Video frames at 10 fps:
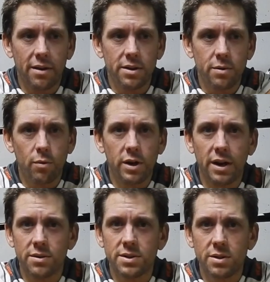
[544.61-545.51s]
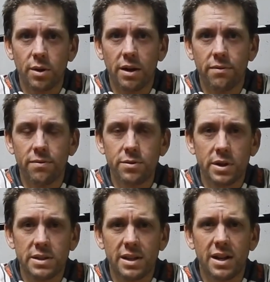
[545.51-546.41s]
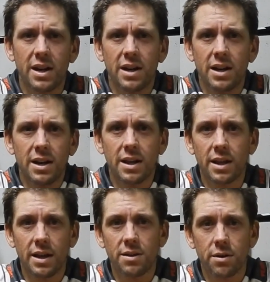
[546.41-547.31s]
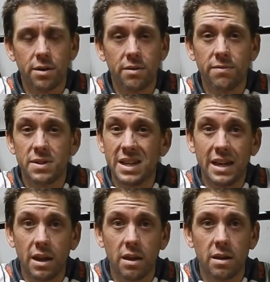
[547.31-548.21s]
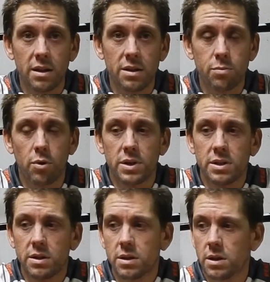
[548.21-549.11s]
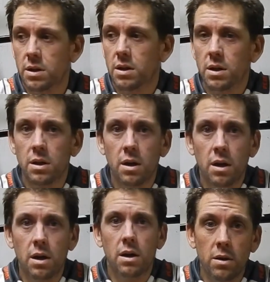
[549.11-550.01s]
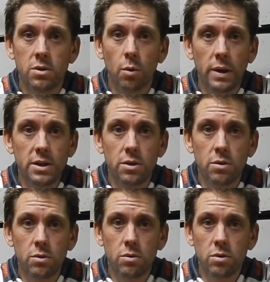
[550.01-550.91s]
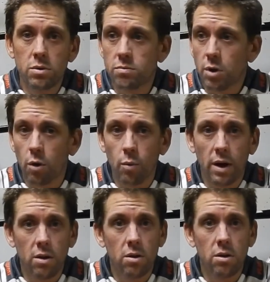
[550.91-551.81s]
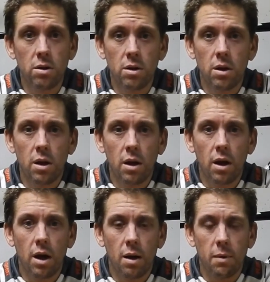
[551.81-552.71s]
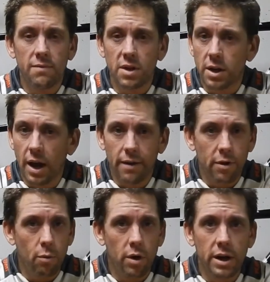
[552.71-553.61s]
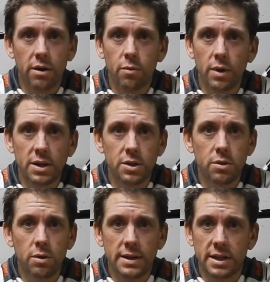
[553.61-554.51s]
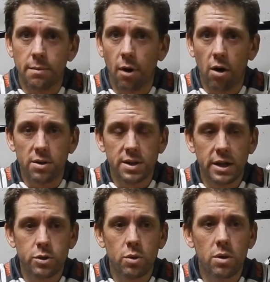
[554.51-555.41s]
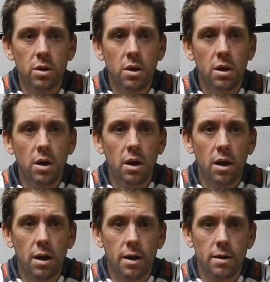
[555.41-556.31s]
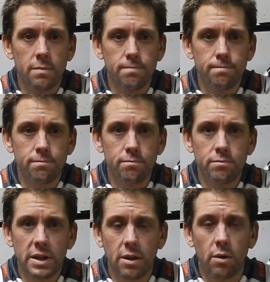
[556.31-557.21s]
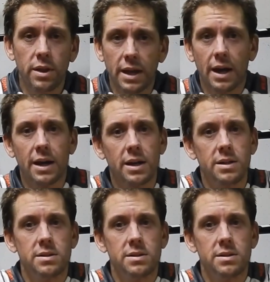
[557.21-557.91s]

of the workouts to have translated into anything other than fatigue at this point. So week 2, going well. I've done every workout in week 2. I did them on schedule. And the only thing I